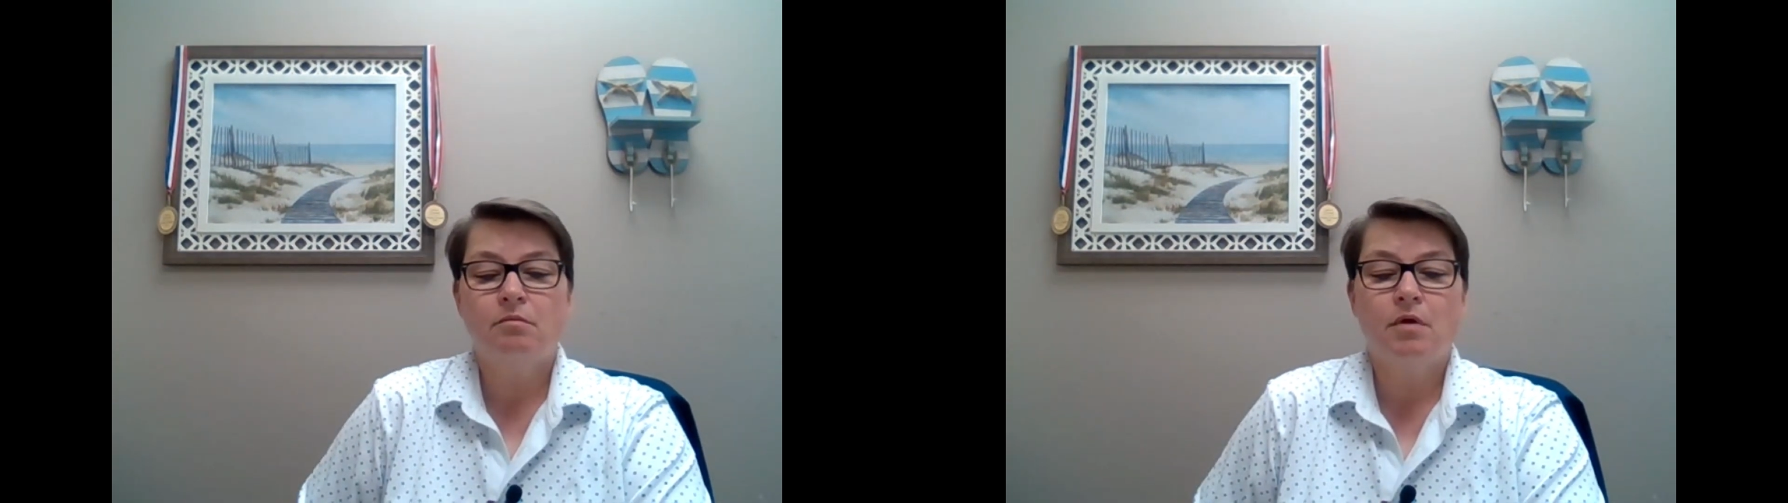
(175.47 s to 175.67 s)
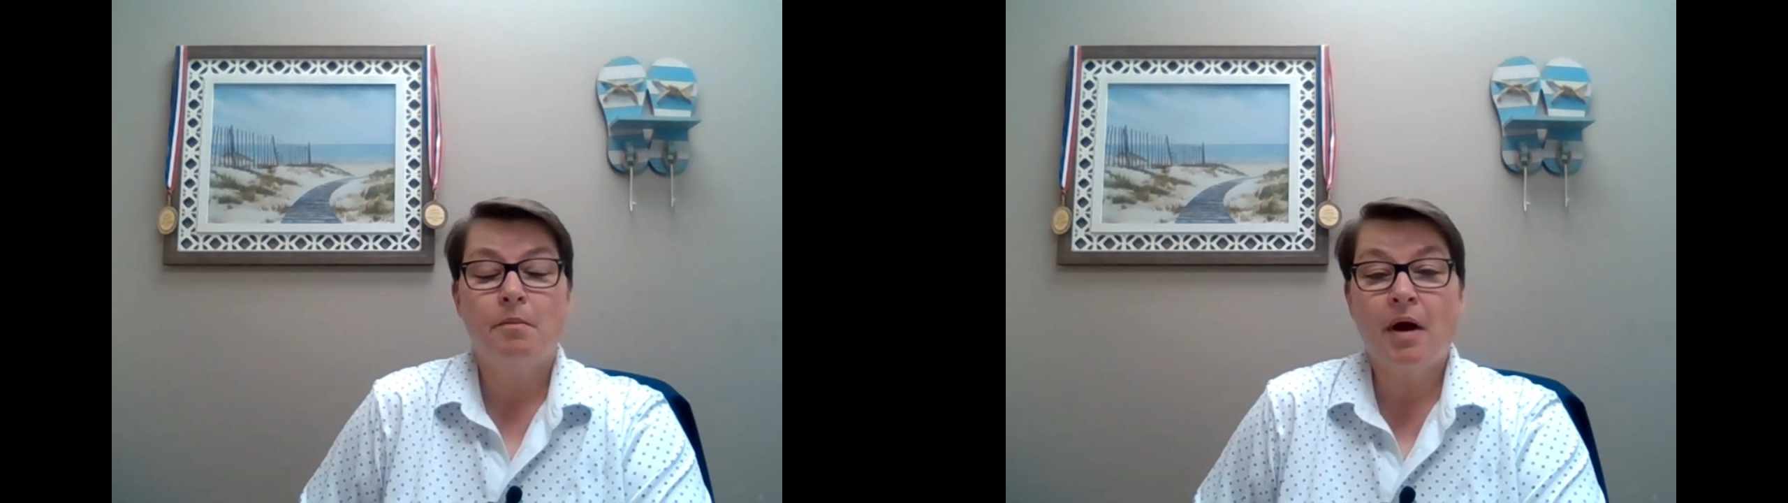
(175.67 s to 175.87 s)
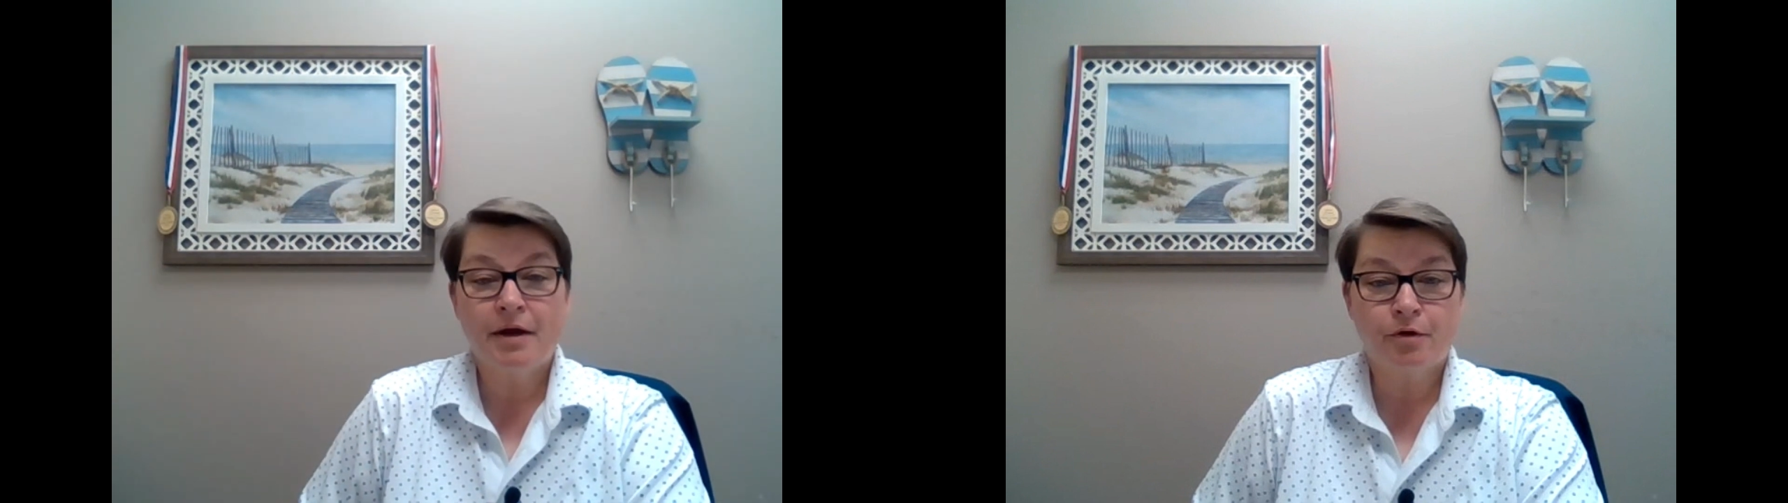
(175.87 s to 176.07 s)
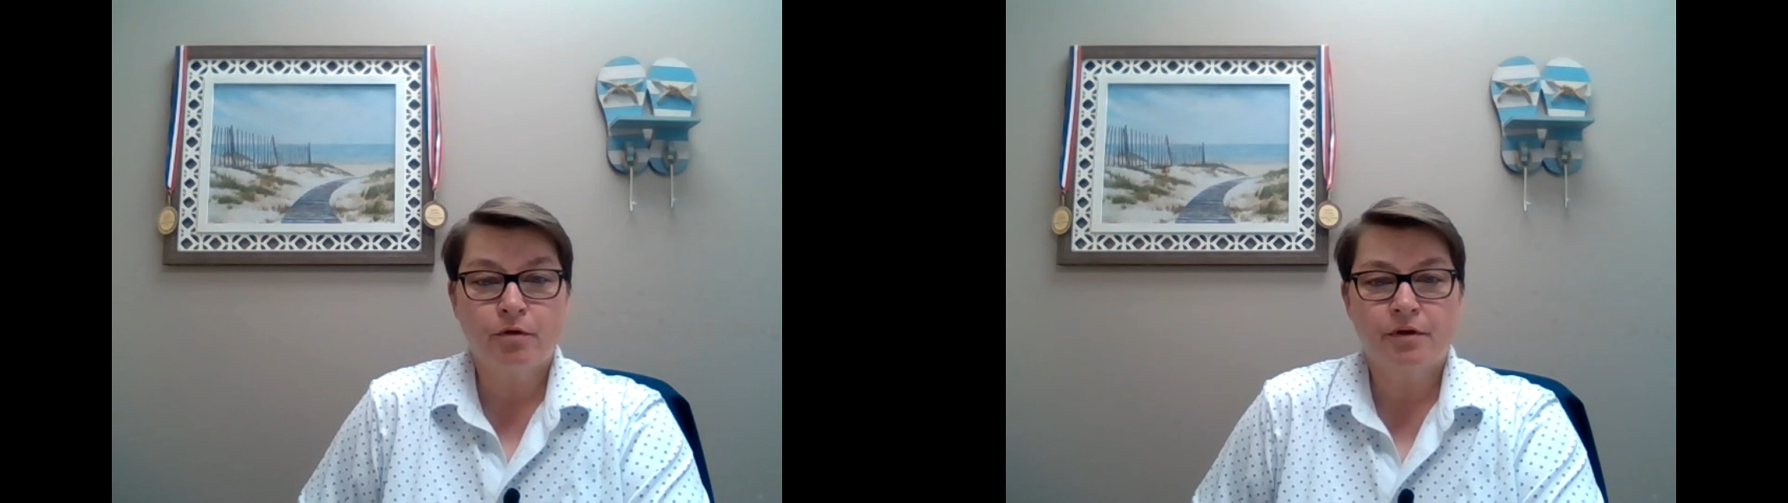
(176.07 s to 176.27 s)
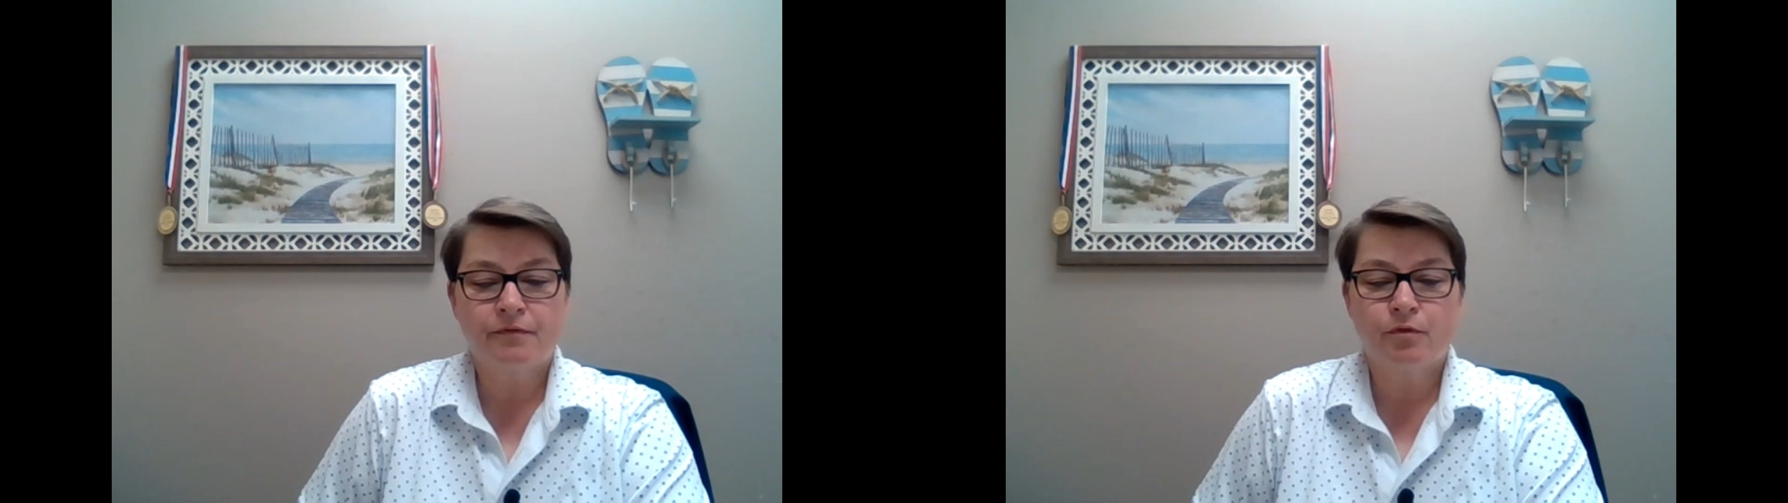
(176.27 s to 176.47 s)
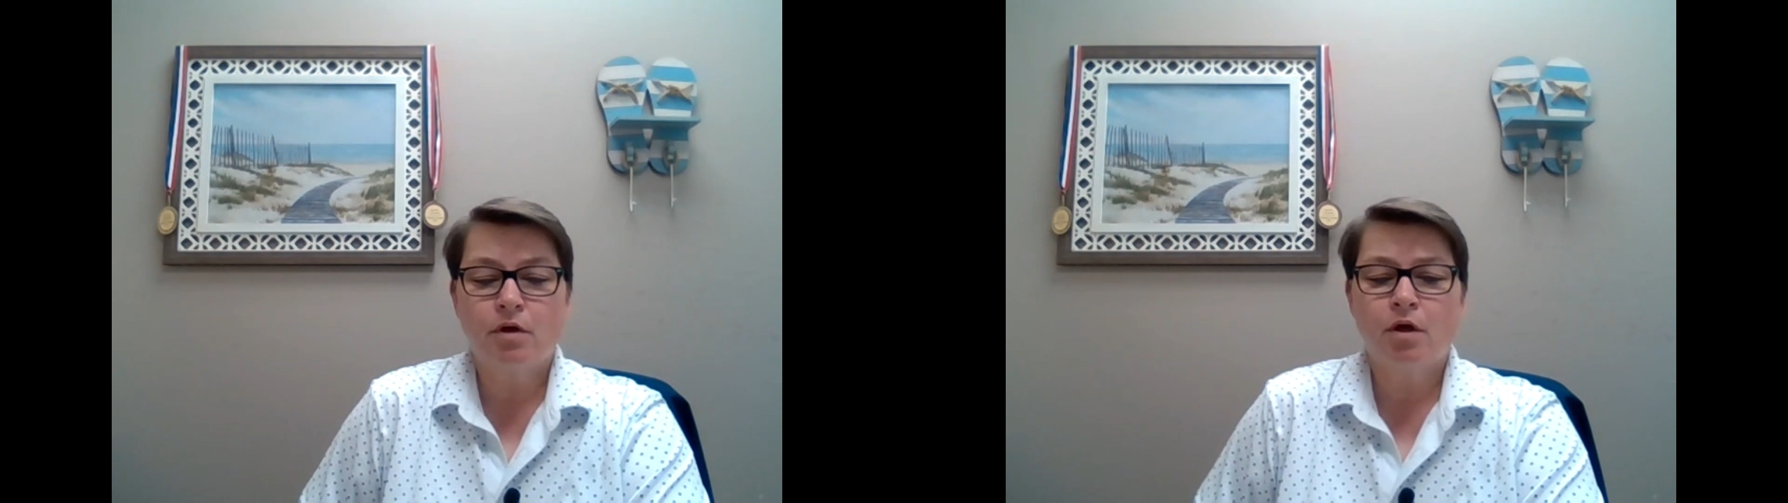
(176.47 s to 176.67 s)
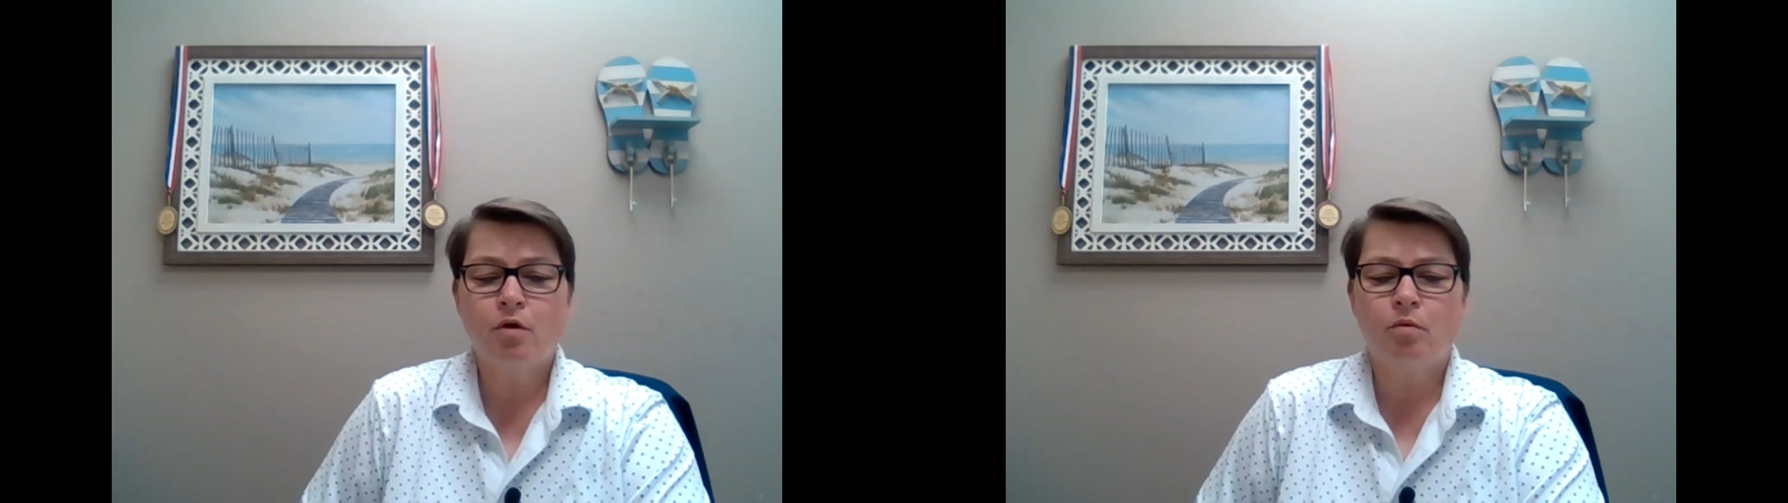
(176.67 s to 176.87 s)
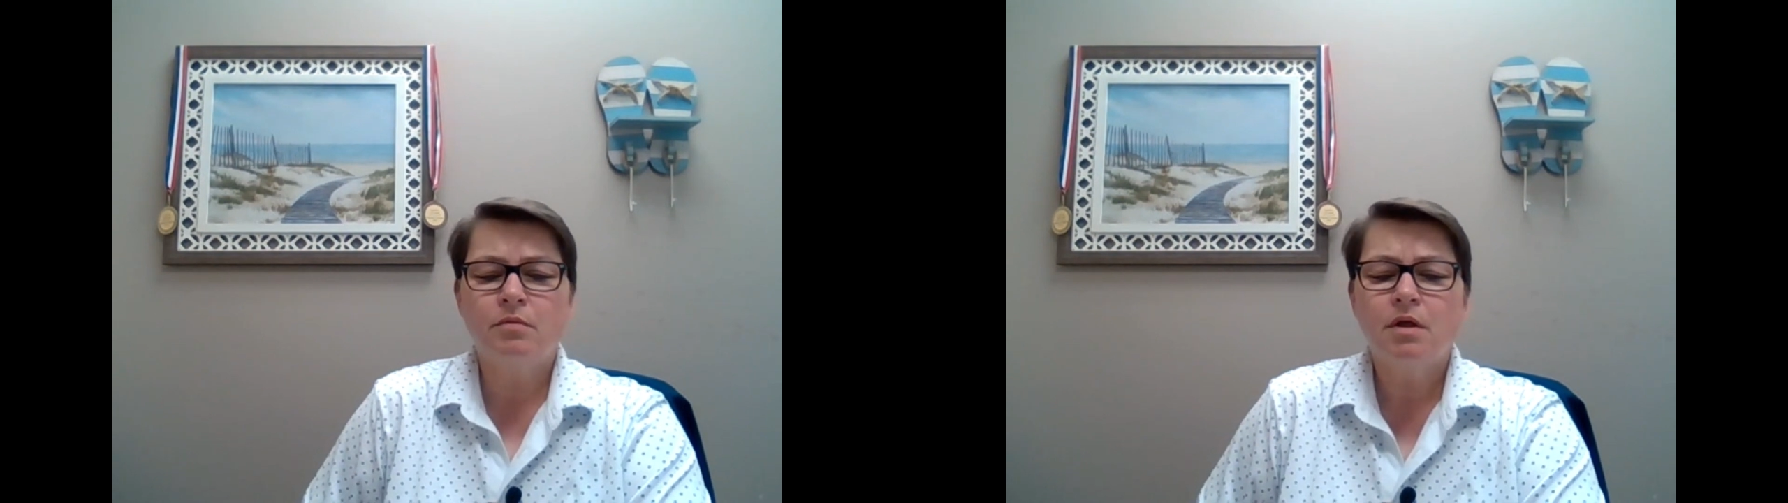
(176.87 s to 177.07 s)
a buyer looking for a
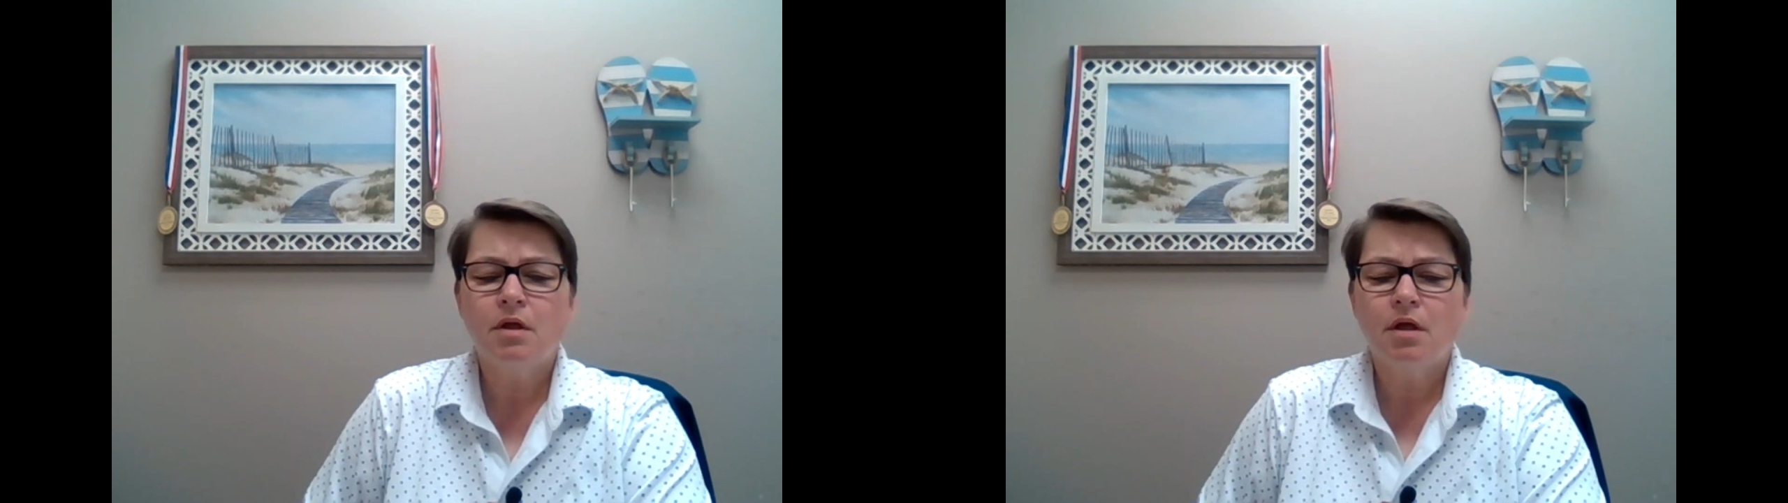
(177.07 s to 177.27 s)
home.